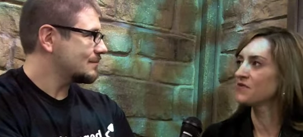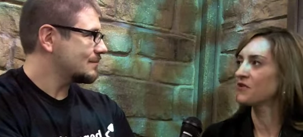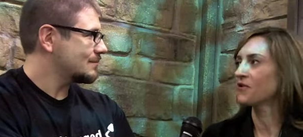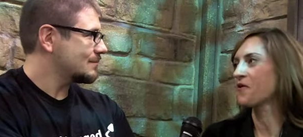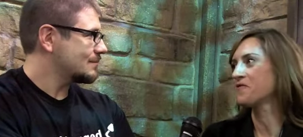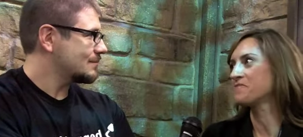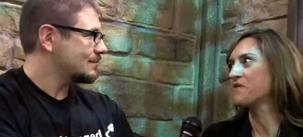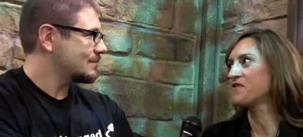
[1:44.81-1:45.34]
Speaker 1: with their
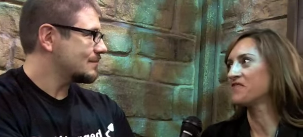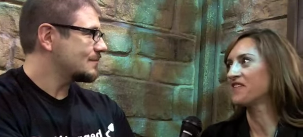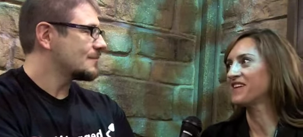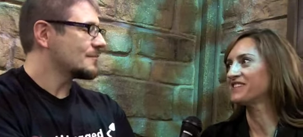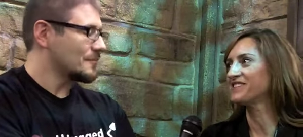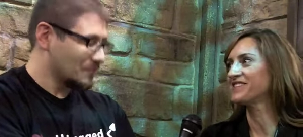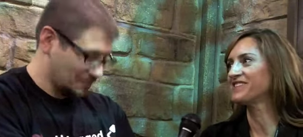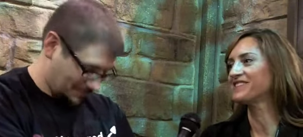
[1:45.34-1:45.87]
own
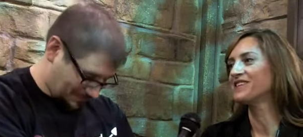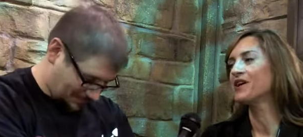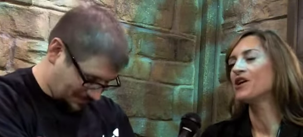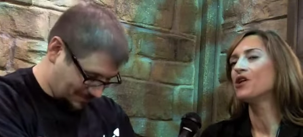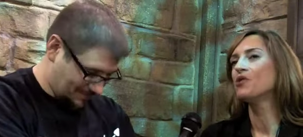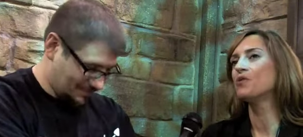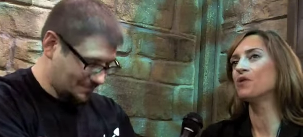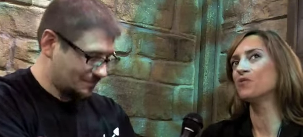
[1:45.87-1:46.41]
motivations
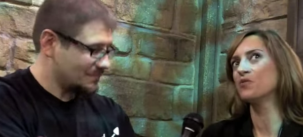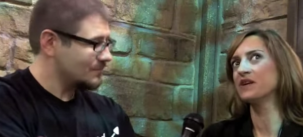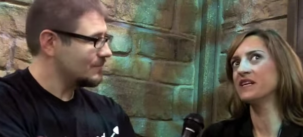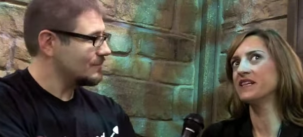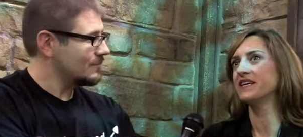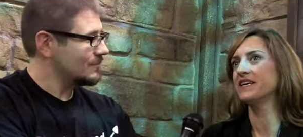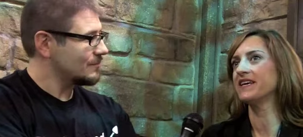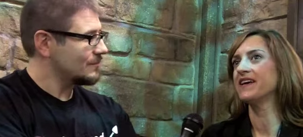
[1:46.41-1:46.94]
who are
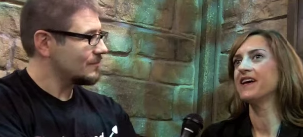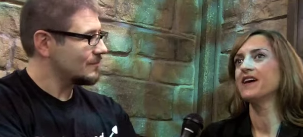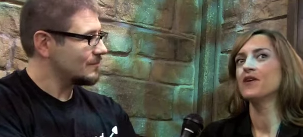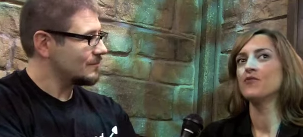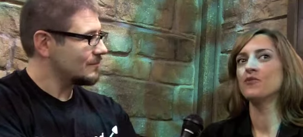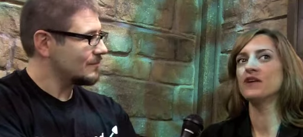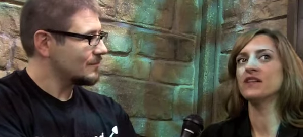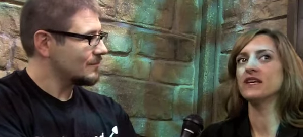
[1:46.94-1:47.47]
really,
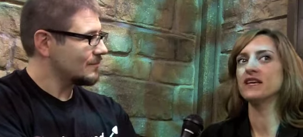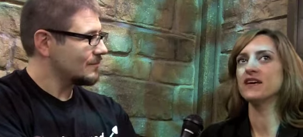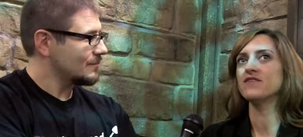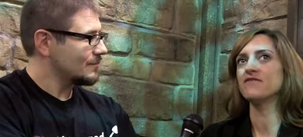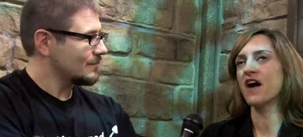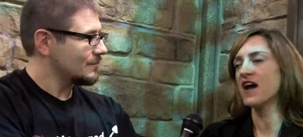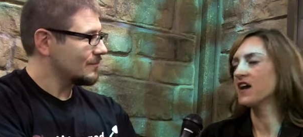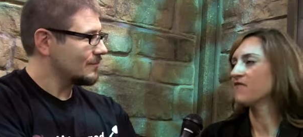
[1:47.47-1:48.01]
really
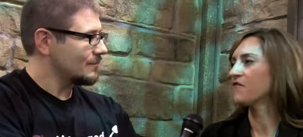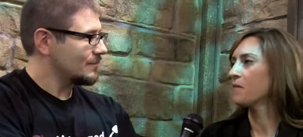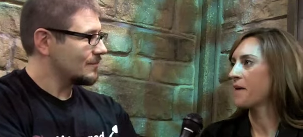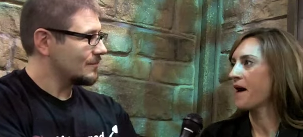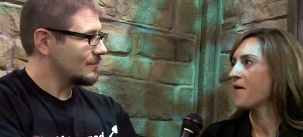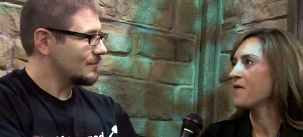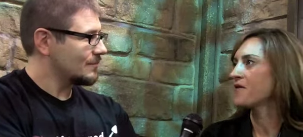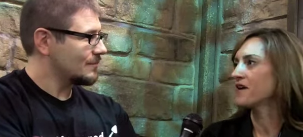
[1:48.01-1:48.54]
vying for
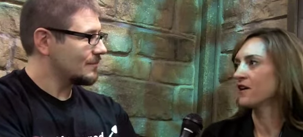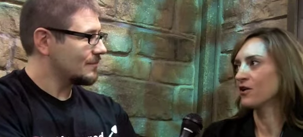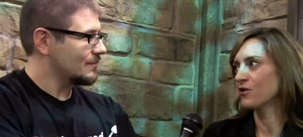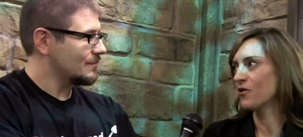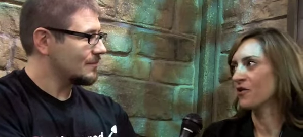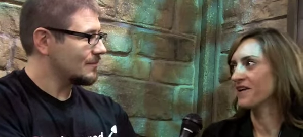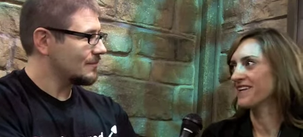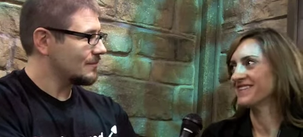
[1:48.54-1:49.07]
power and
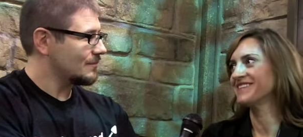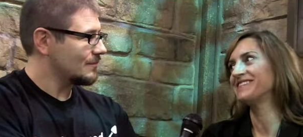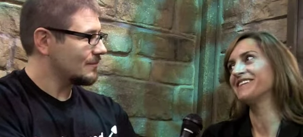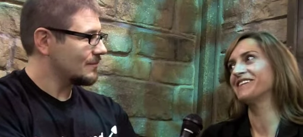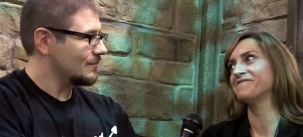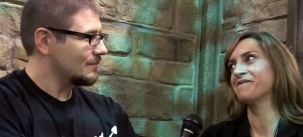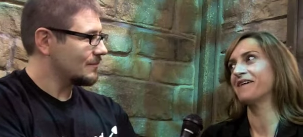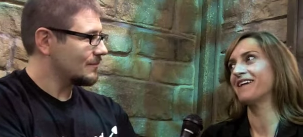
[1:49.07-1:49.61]
glory in the
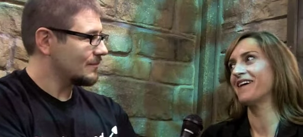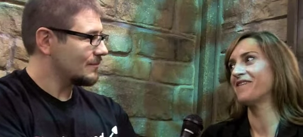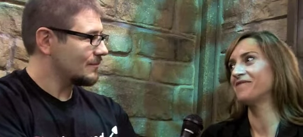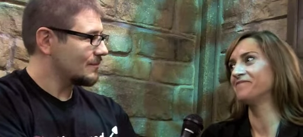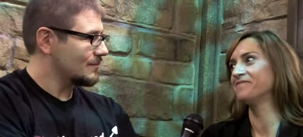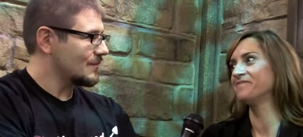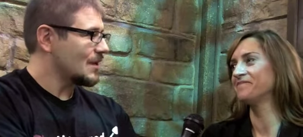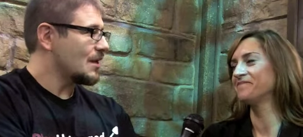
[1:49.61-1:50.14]
city right now.
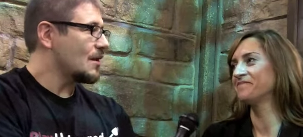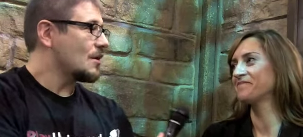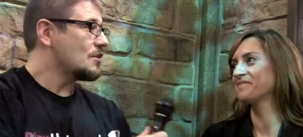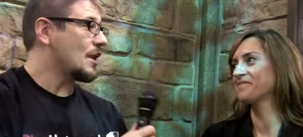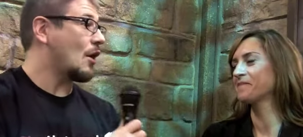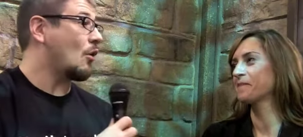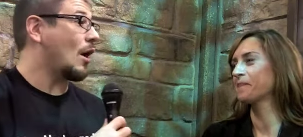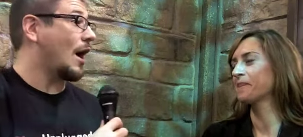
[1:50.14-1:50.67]

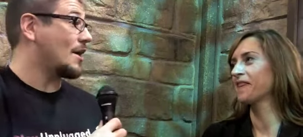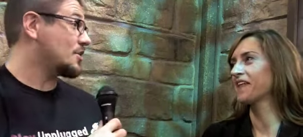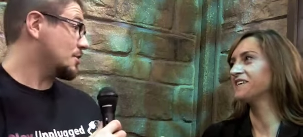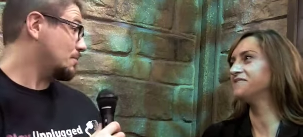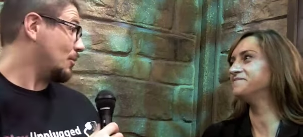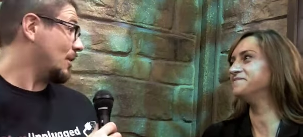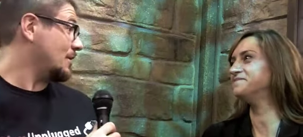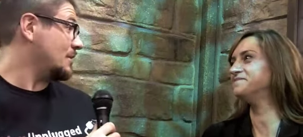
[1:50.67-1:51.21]
Speaker 2: Now, I just
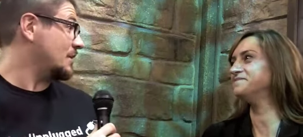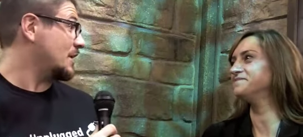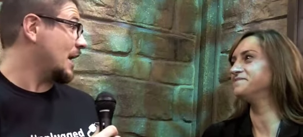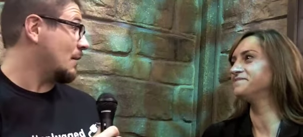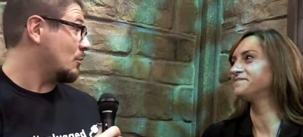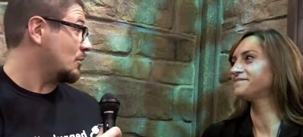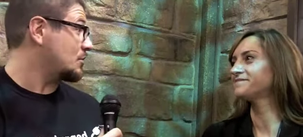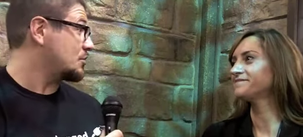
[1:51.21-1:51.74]
played in a
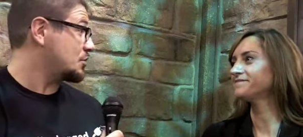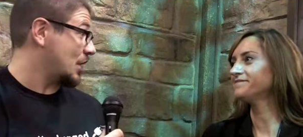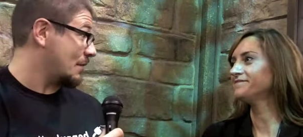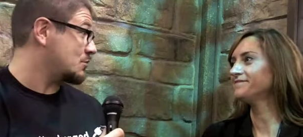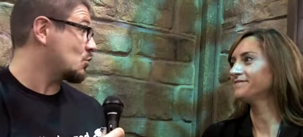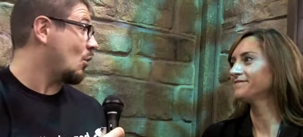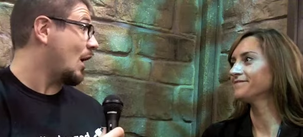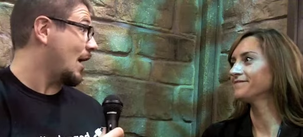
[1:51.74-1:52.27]
game with
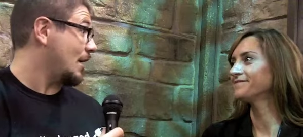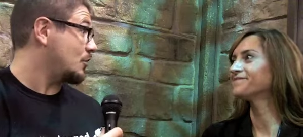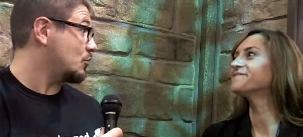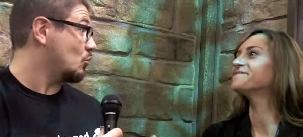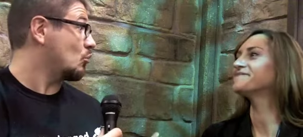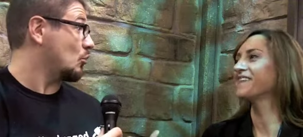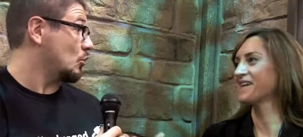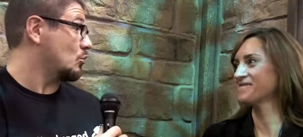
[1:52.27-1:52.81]
James Wyatt, who,
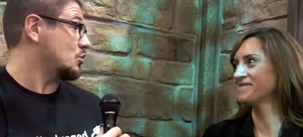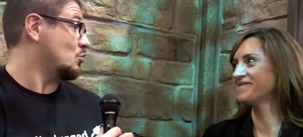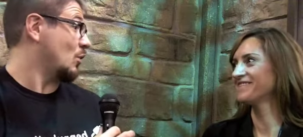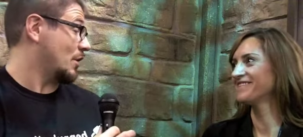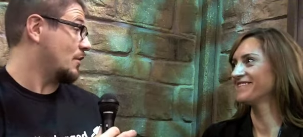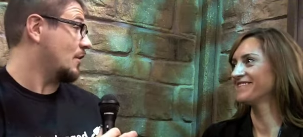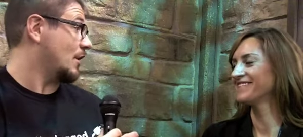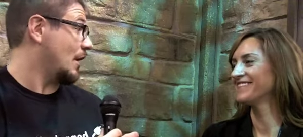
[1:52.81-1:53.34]
who was one
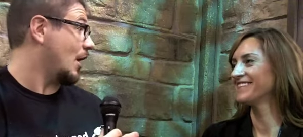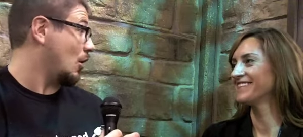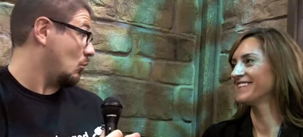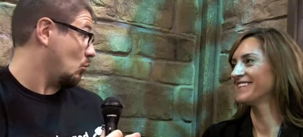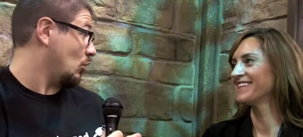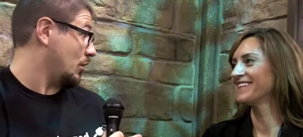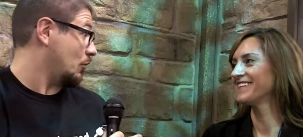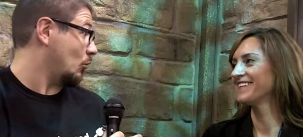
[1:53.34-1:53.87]
of the
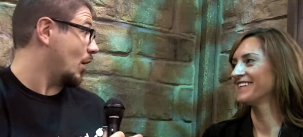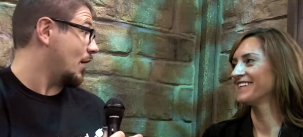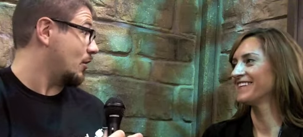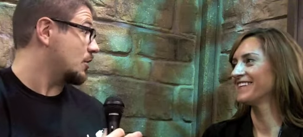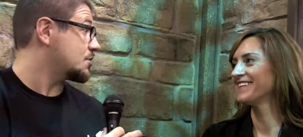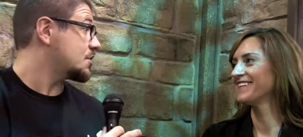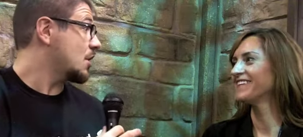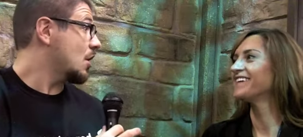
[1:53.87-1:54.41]
one of the
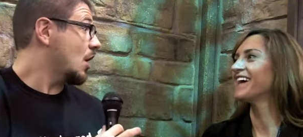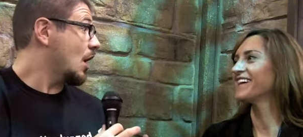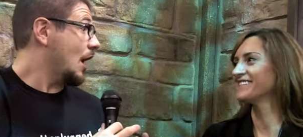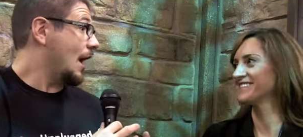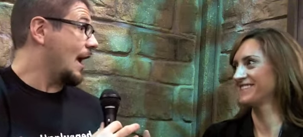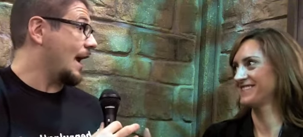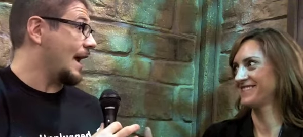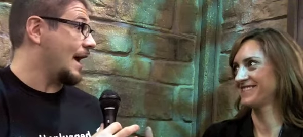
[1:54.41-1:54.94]
writers
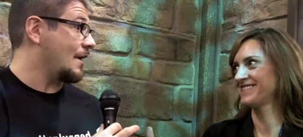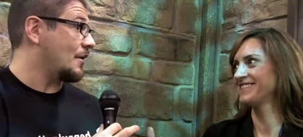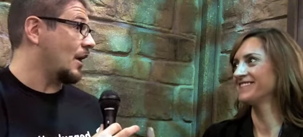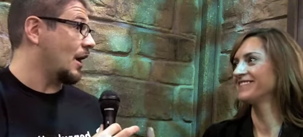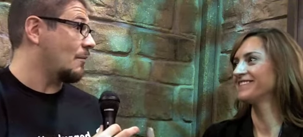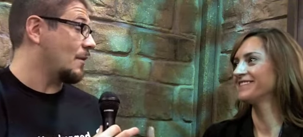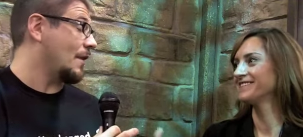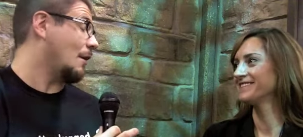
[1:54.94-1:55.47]
and
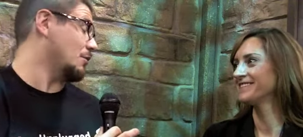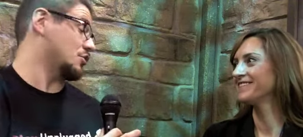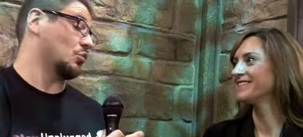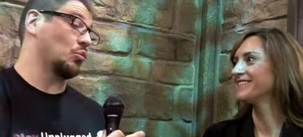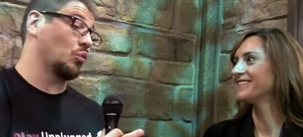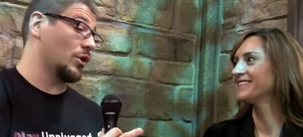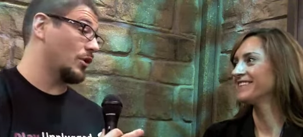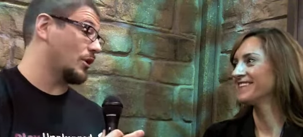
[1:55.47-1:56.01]
um, that was a
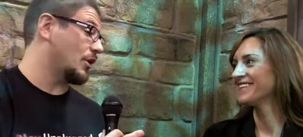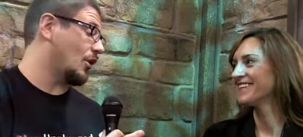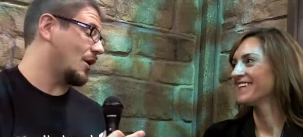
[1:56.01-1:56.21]
really